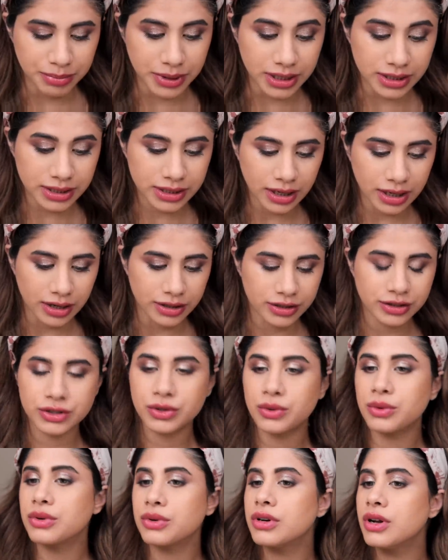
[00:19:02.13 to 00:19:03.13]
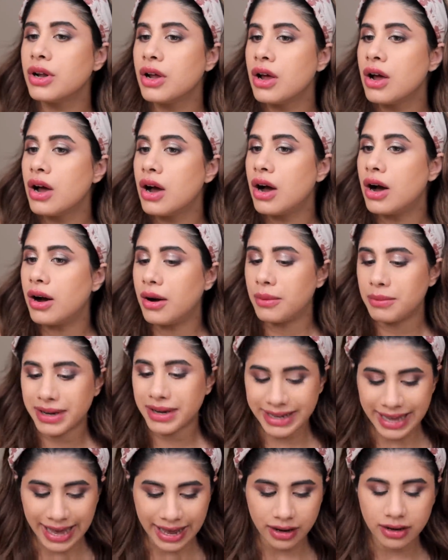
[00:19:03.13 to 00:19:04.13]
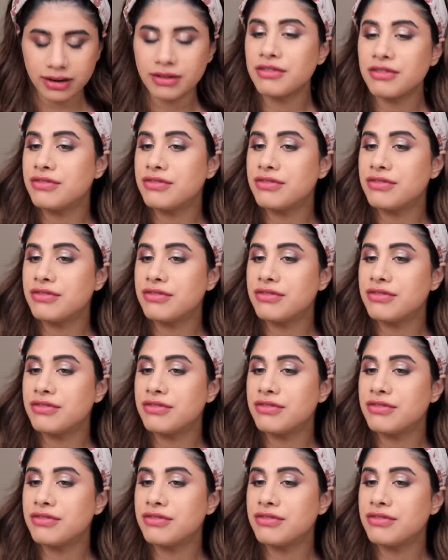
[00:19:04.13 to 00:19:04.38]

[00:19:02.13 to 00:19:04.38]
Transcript: burnt undertone. Again,